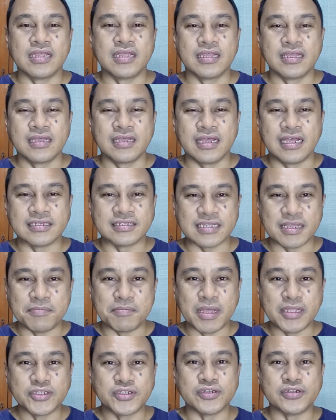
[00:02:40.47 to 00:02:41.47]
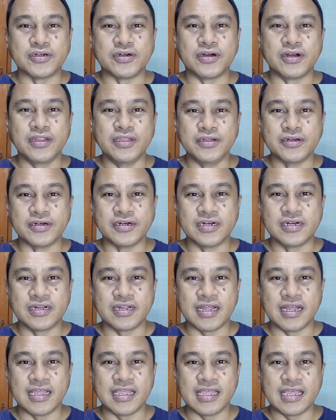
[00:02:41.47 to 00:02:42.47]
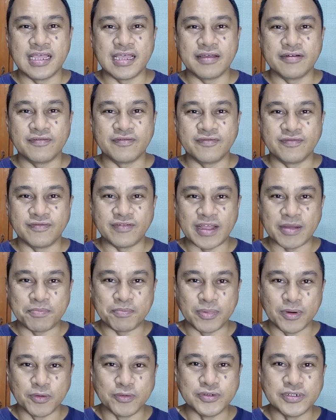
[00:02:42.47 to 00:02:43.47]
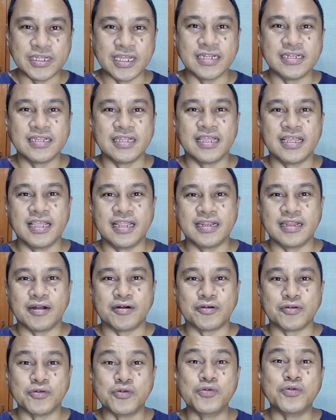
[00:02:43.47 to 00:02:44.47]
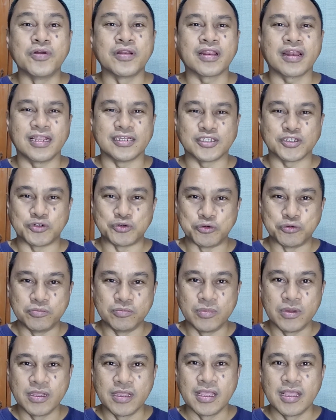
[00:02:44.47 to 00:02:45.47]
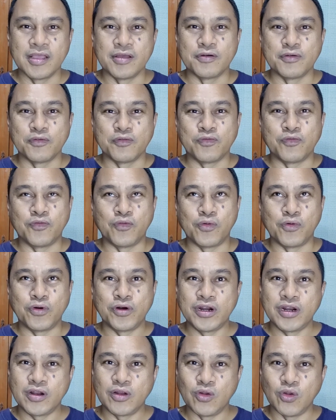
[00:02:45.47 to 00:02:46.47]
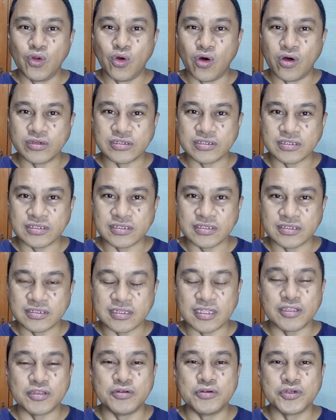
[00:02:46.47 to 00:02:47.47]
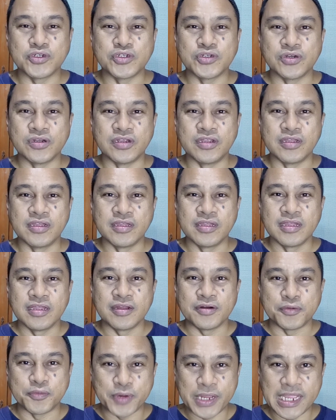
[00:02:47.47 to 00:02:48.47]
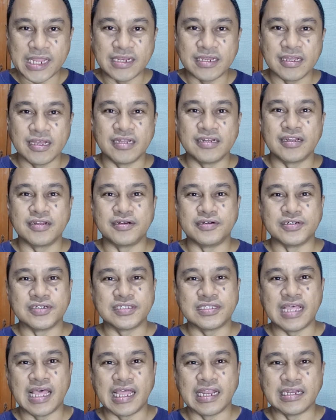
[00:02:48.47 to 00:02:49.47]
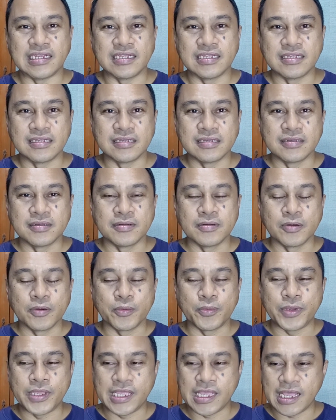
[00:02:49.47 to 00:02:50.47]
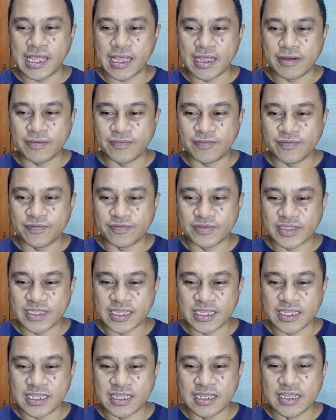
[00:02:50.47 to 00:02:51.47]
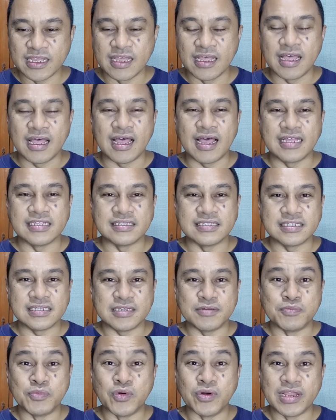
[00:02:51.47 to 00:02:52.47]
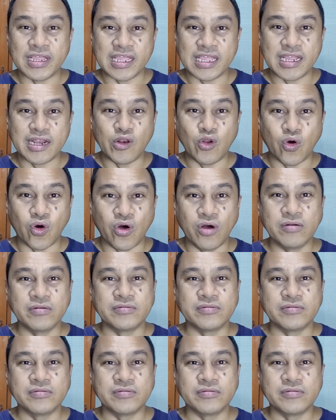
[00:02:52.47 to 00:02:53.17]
As I mentioned earlier, I have uploaded in our Google Classroom 4 laws that you should read and understand. We have the Anti-Bullying Law.